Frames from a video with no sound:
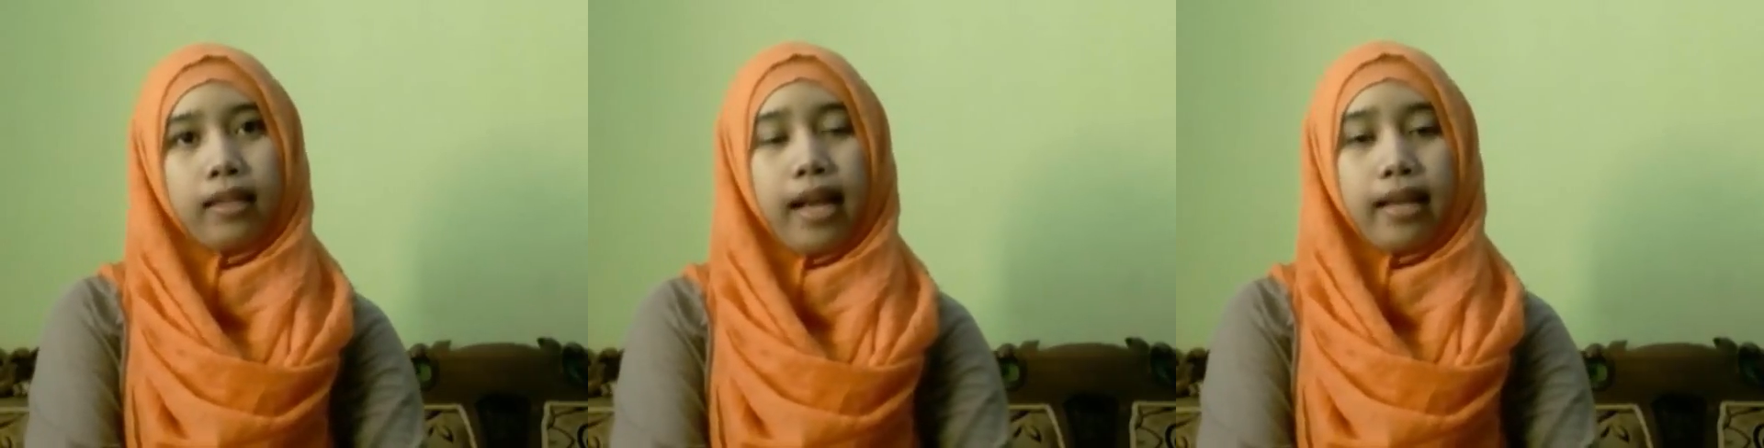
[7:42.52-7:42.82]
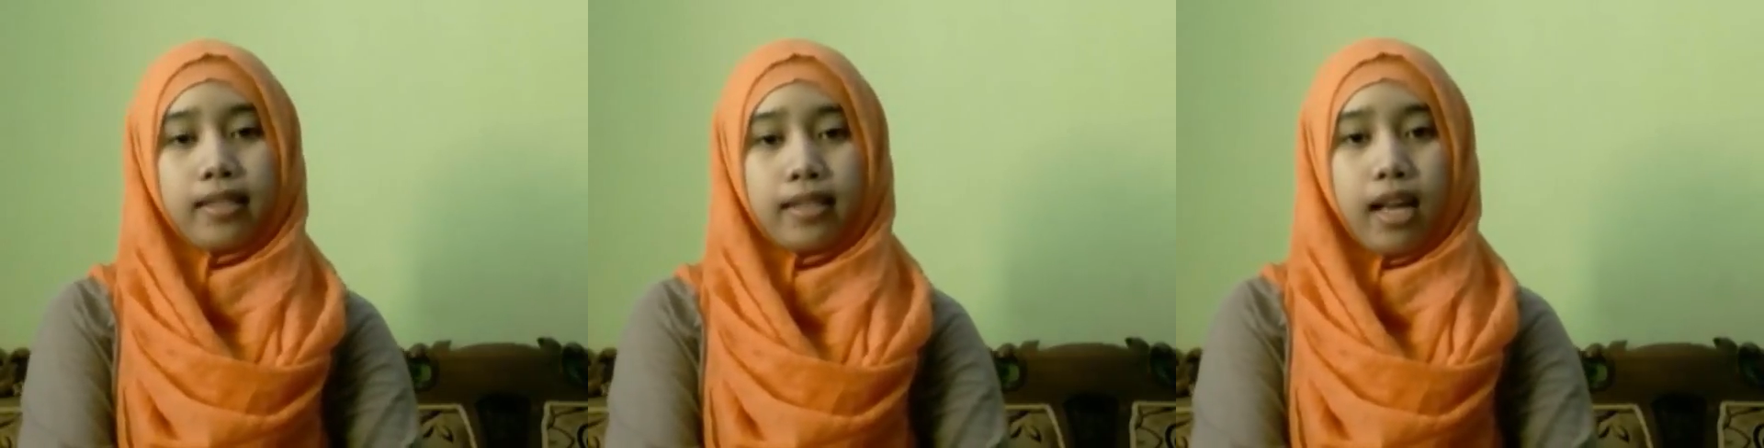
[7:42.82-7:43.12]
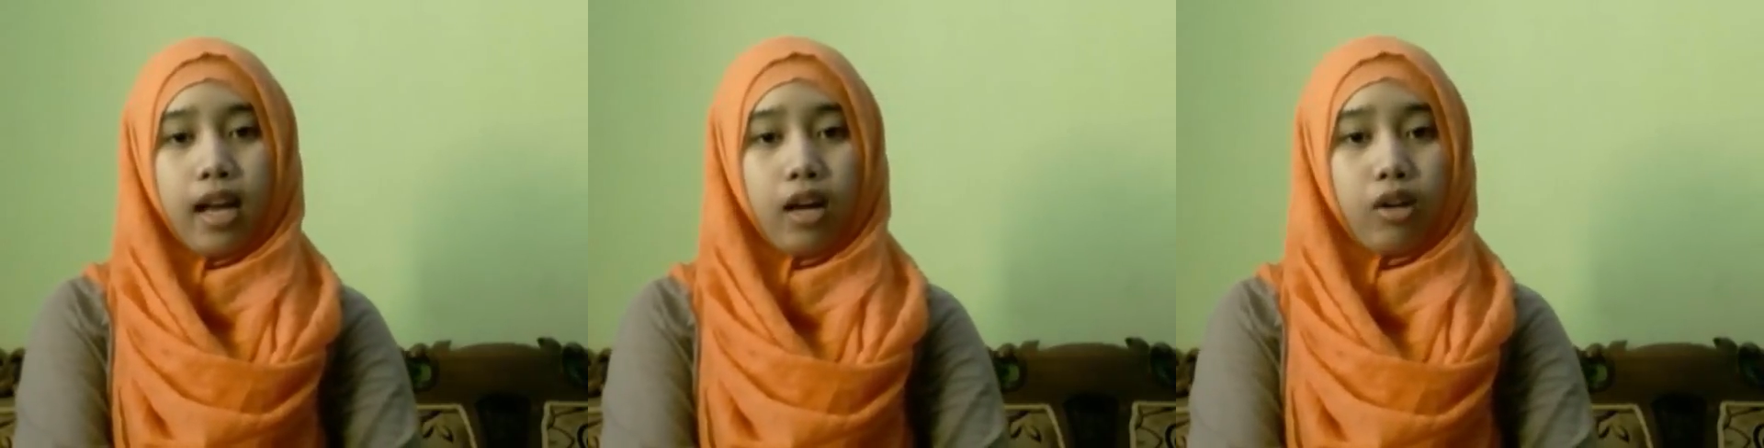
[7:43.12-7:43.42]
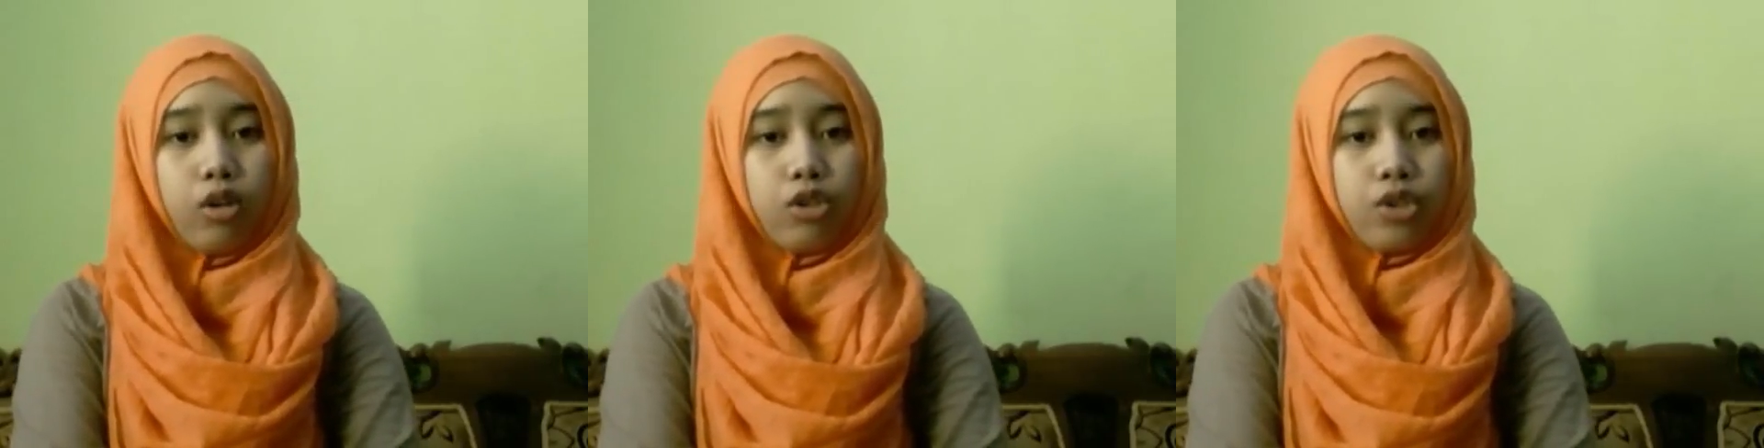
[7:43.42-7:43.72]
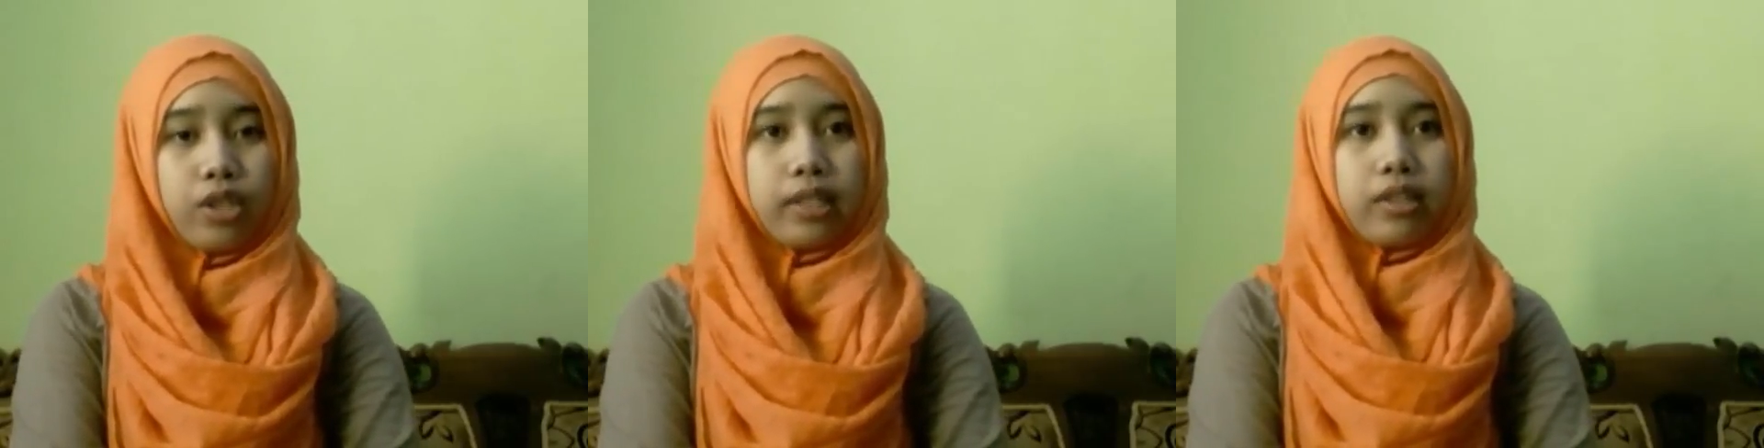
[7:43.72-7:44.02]
Next,
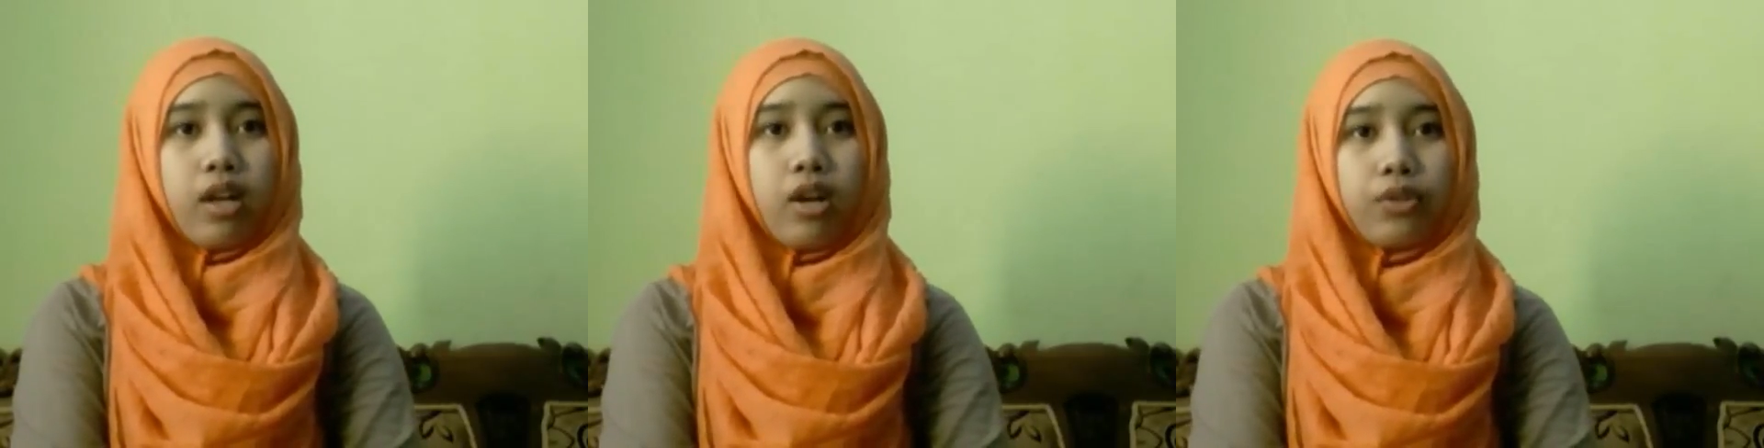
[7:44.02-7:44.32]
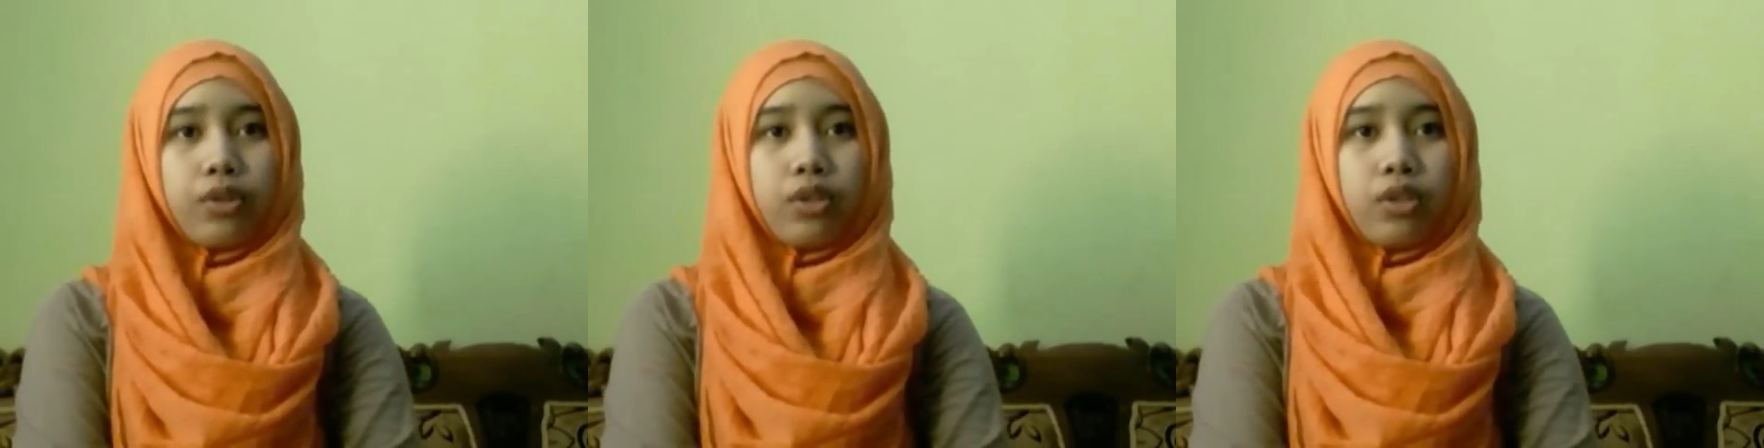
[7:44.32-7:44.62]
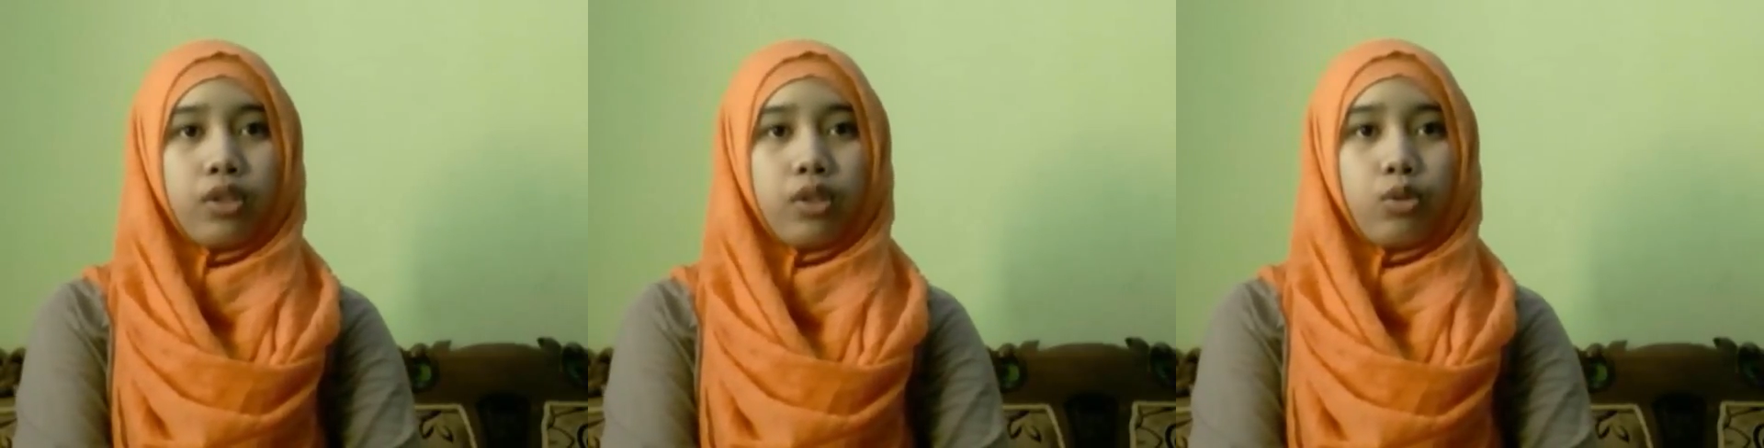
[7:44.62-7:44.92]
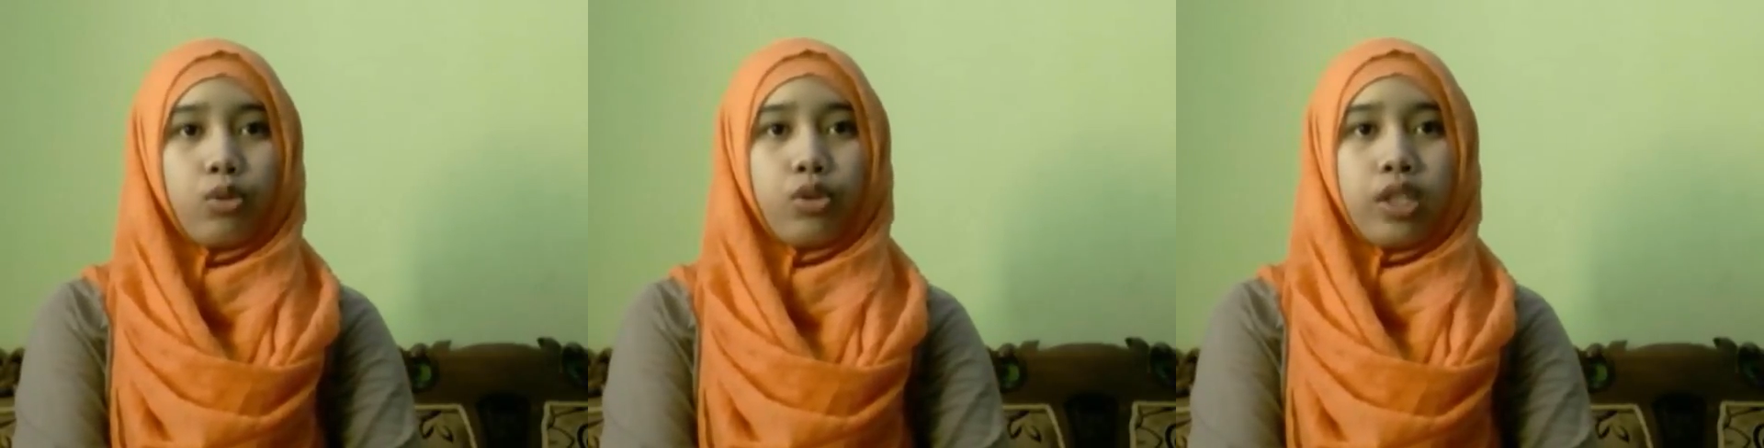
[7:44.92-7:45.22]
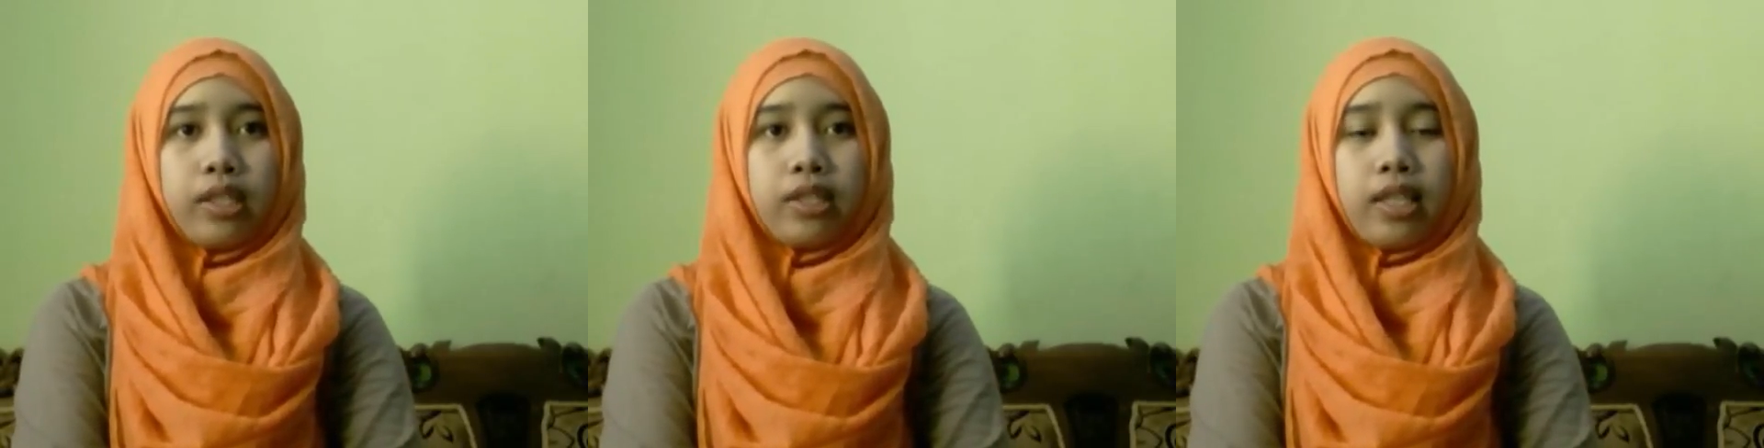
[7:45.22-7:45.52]
goods returned to
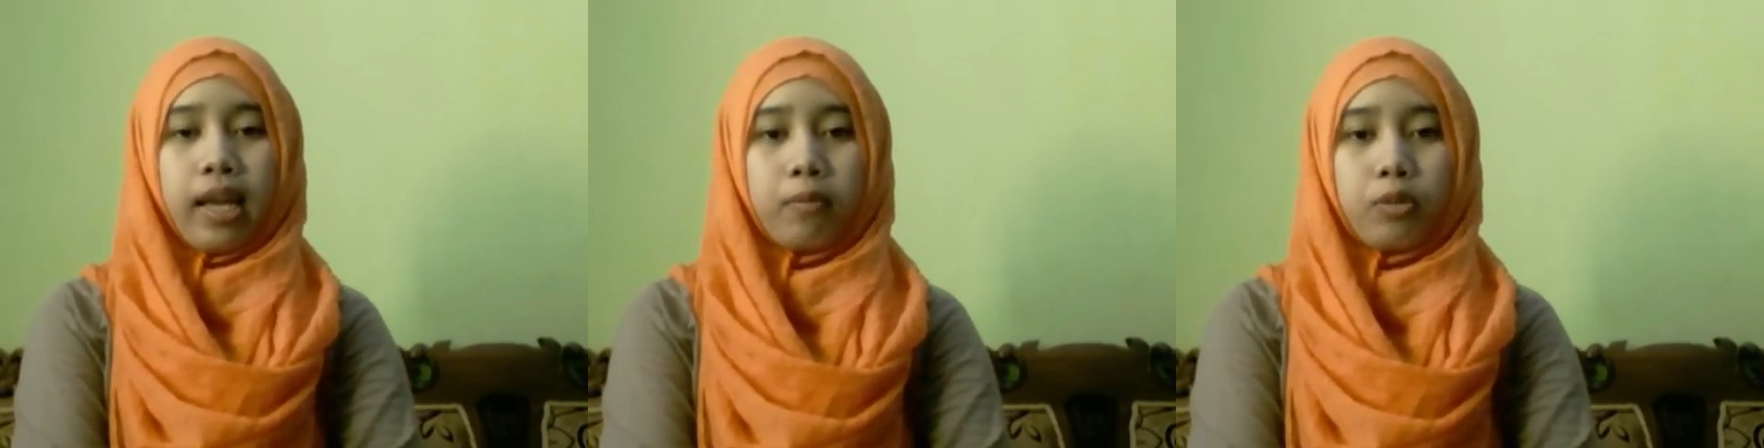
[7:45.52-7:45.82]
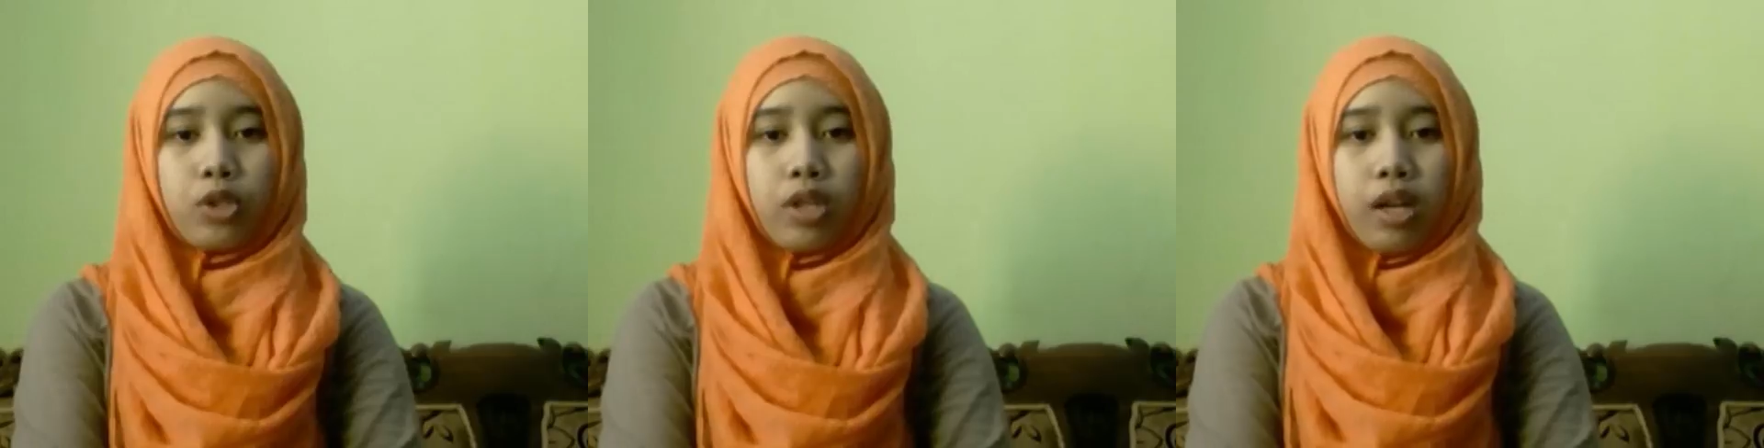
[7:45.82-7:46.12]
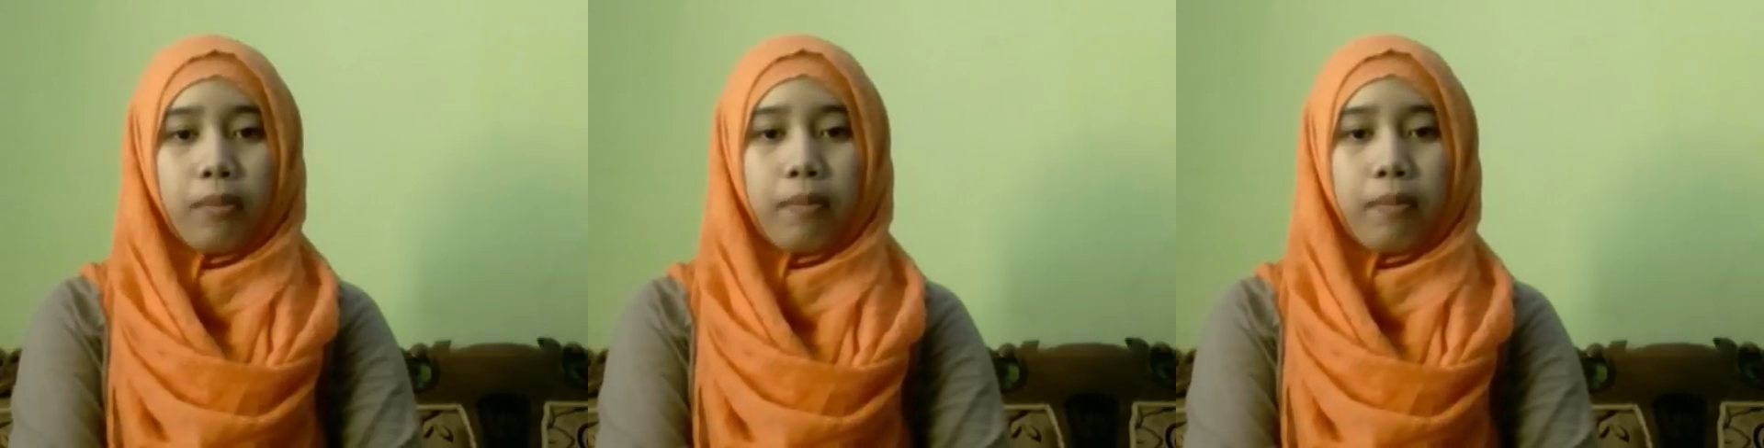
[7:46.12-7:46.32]
the James